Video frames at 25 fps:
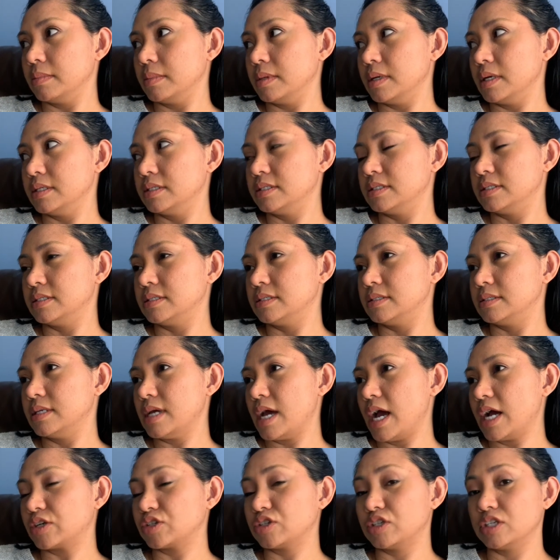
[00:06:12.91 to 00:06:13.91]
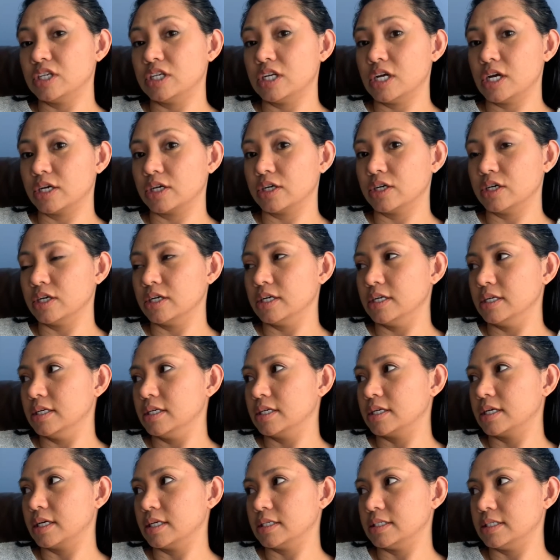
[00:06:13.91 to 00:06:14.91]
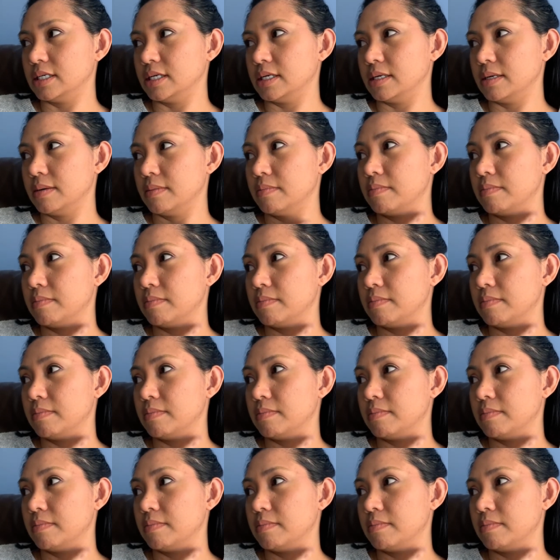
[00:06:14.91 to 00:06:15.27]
it's actually not good kasi